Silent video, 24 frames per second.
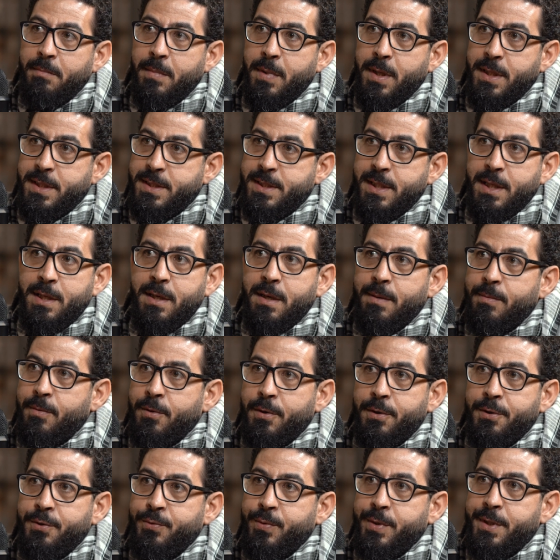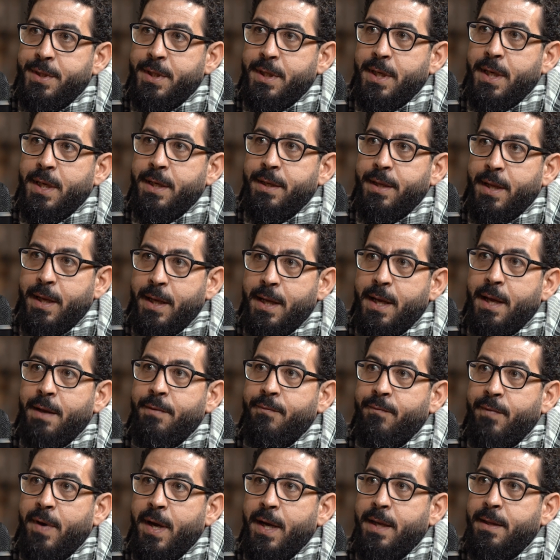Instagram or Twitter, and they
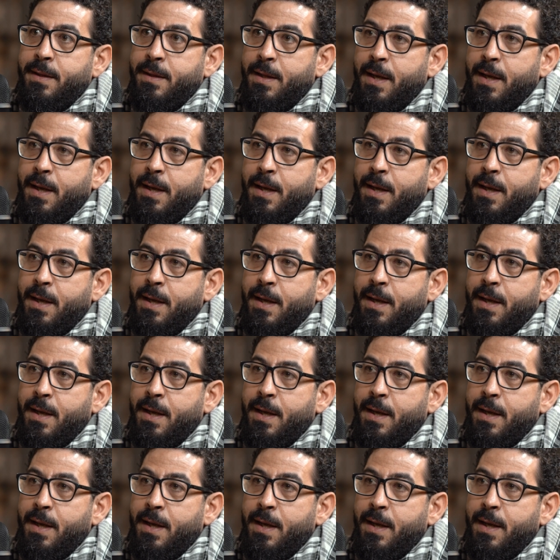can find